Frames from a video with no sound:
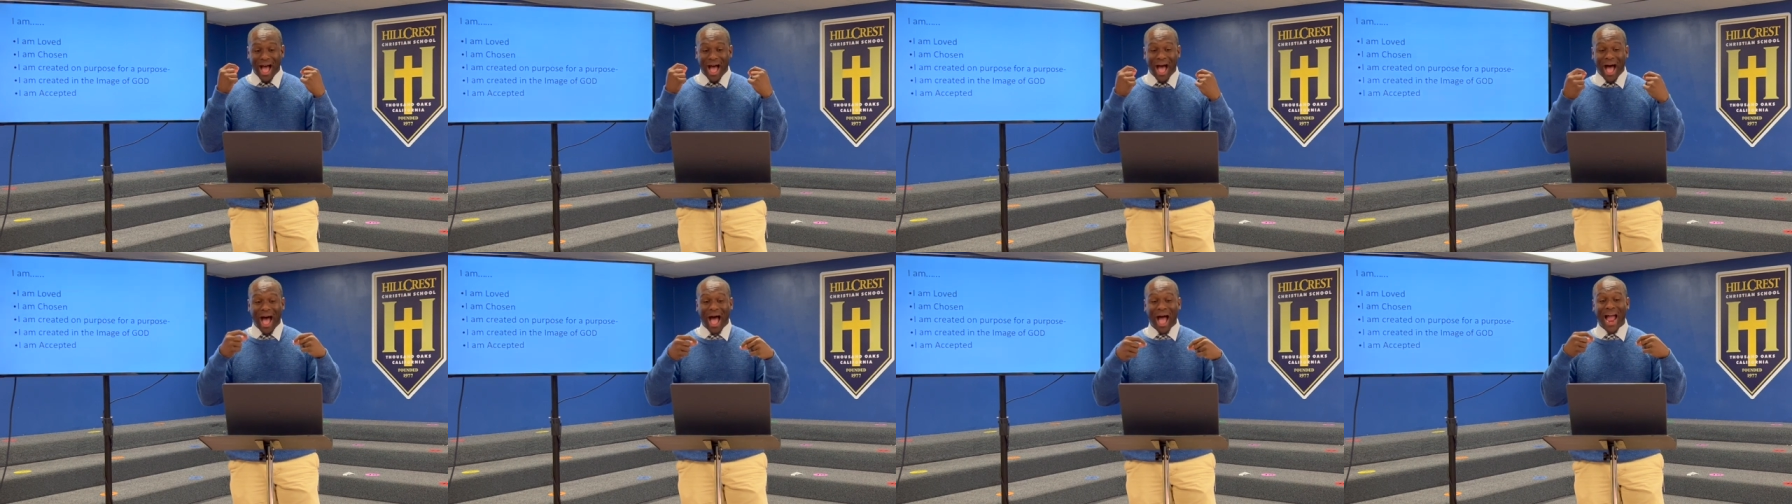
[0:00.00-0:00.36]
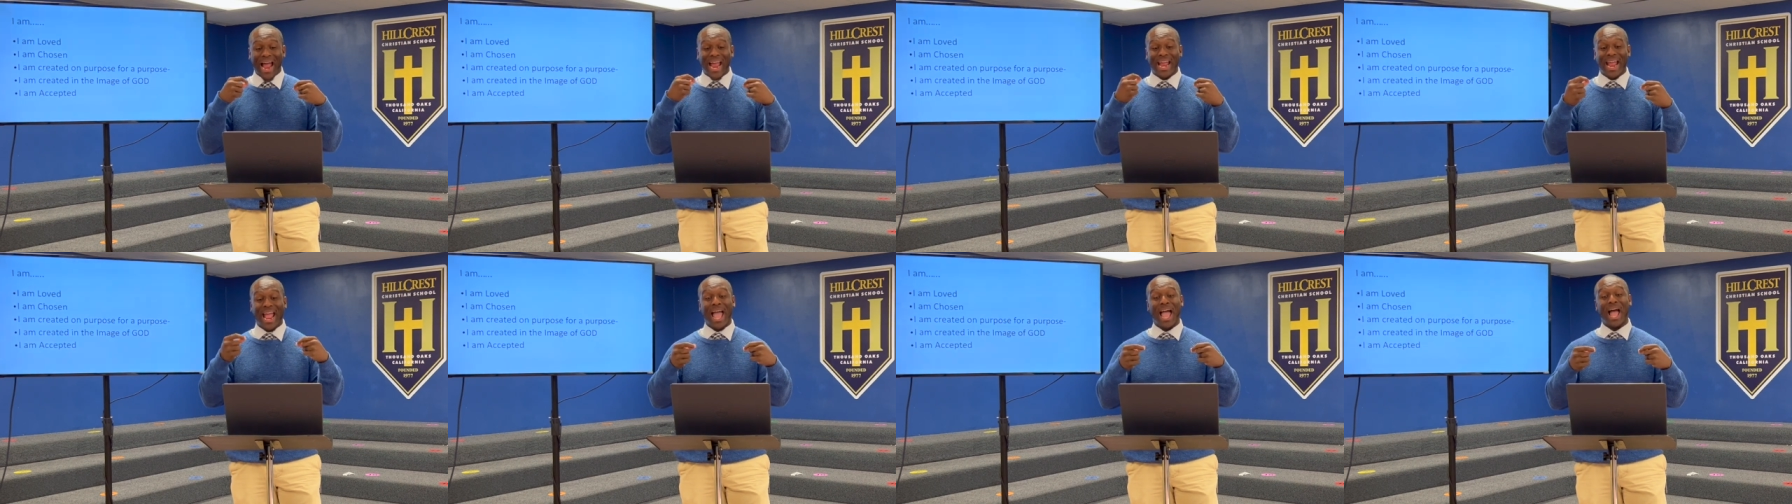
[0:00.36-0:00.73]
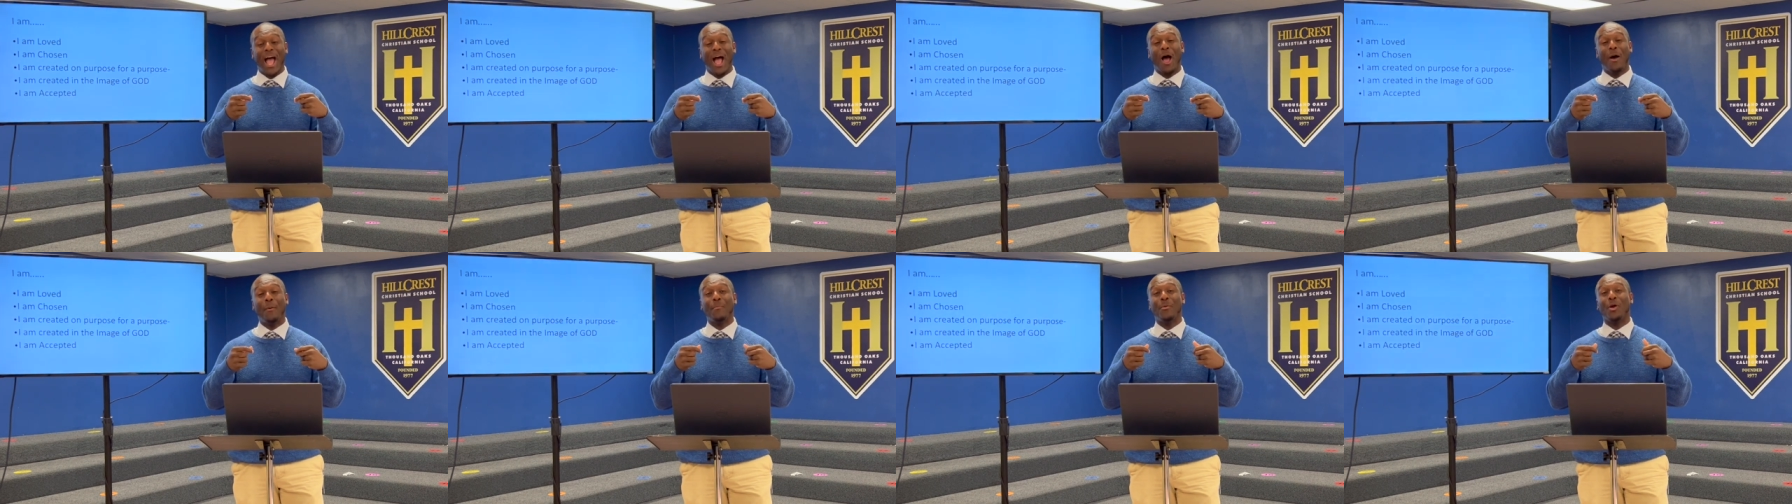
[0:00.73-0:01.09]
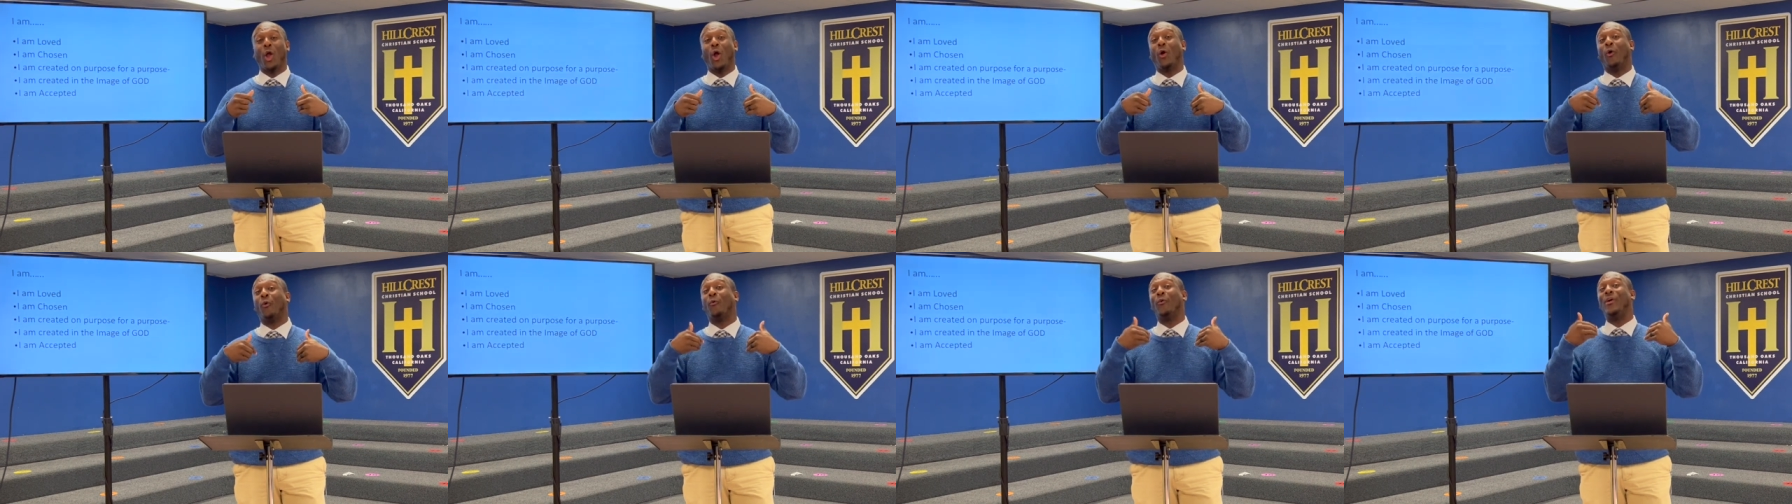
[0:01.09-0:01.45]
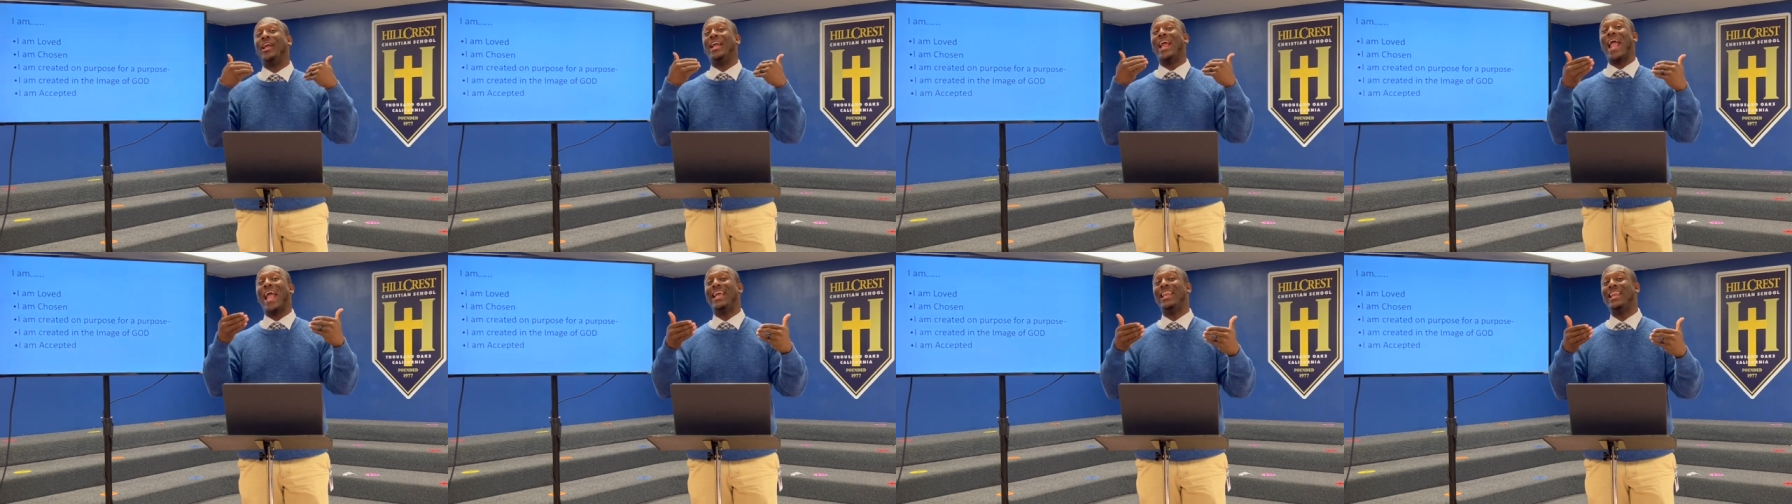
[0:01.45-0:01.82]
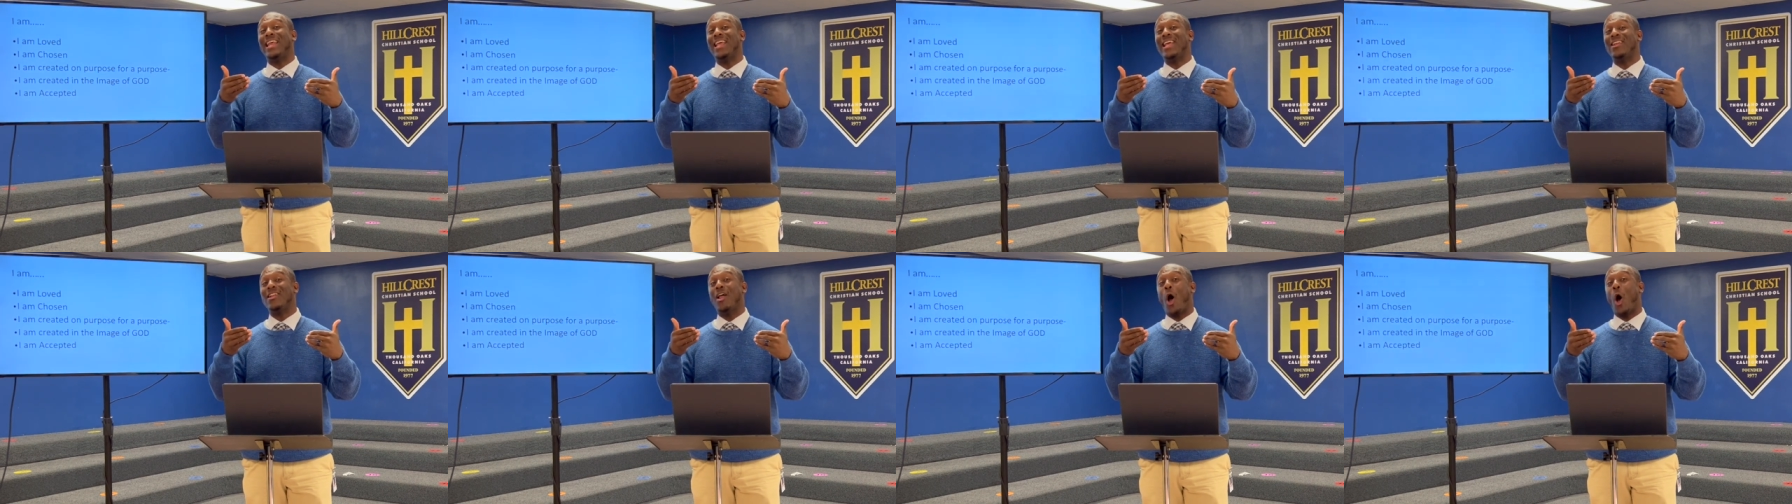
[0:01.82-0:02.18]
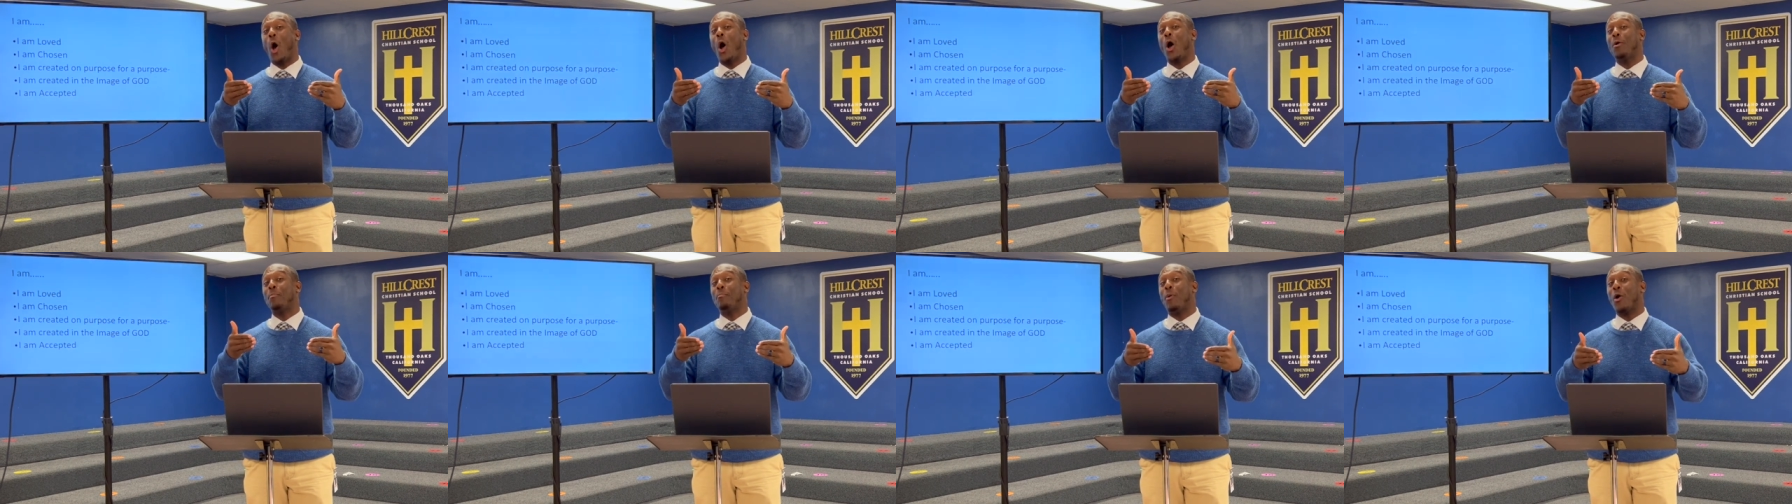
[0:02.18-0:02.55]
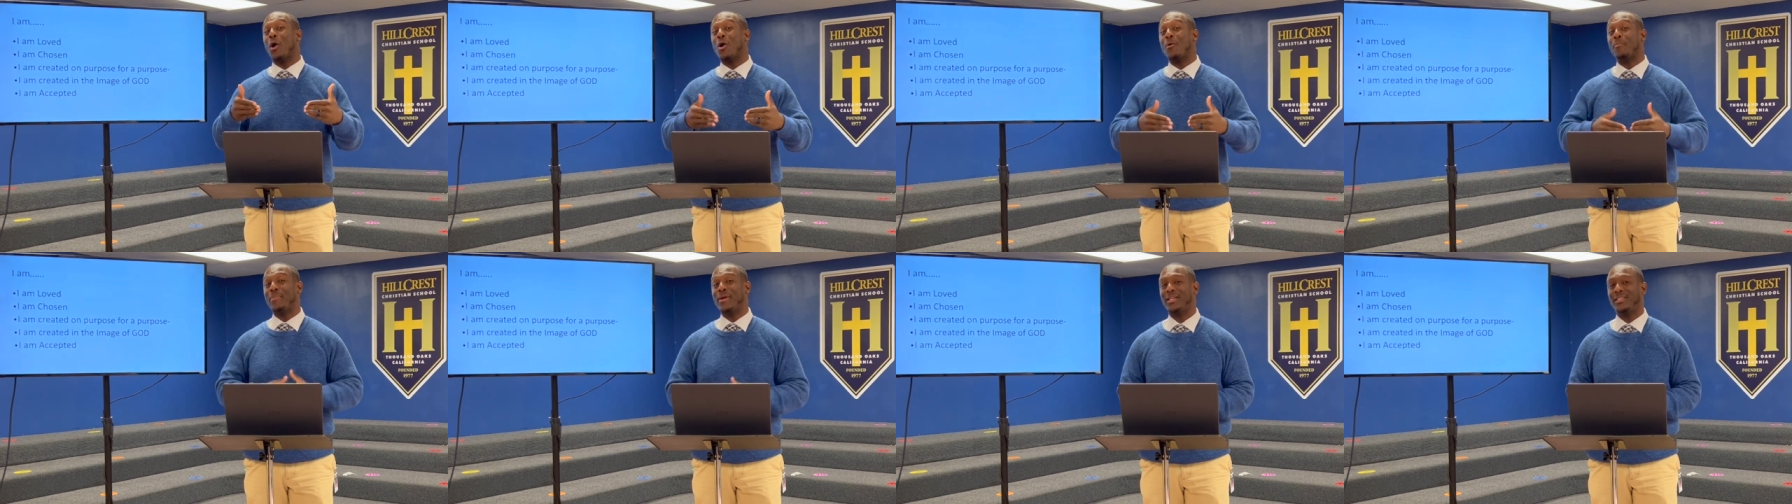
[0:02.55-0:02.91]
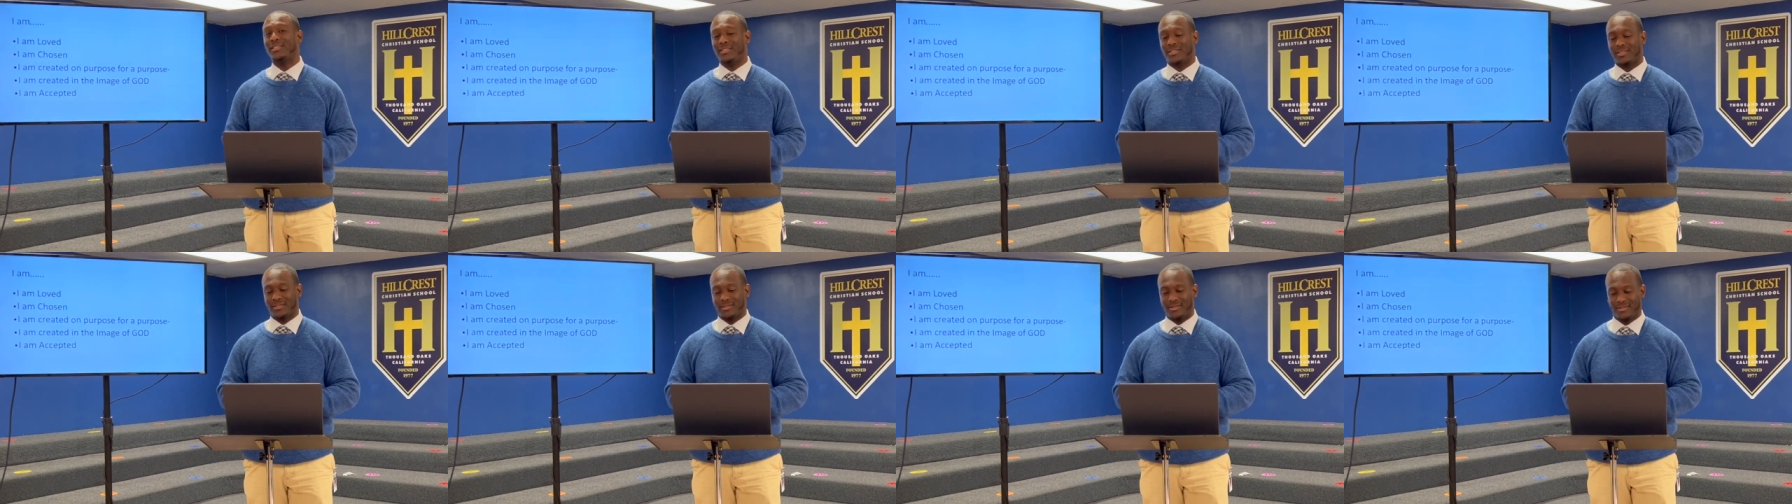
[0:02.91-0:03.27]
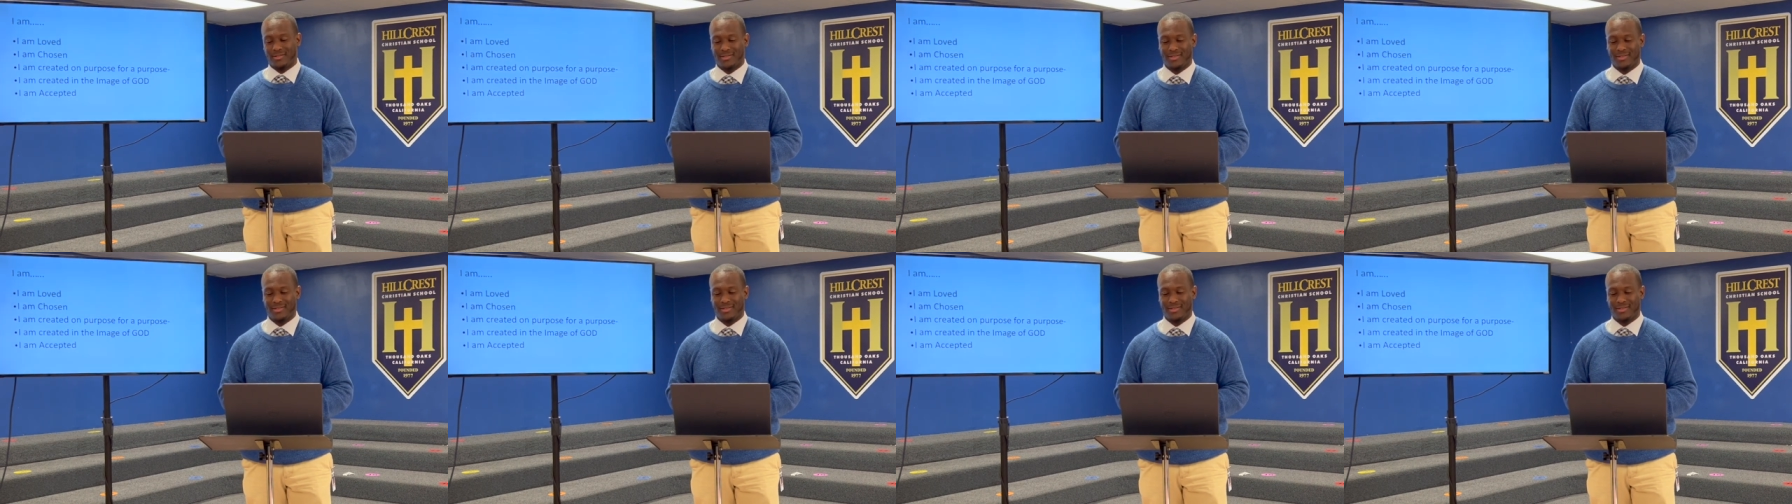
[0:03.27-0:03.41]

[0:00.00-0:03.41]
I am created on purpose